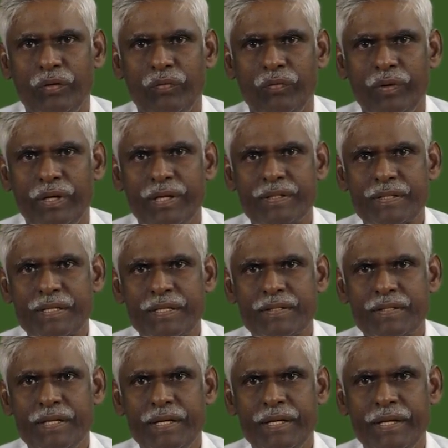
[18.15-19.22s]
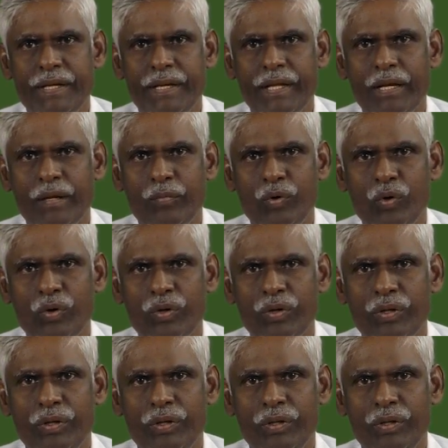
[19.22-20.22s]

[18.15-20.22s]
we will discuss in detail about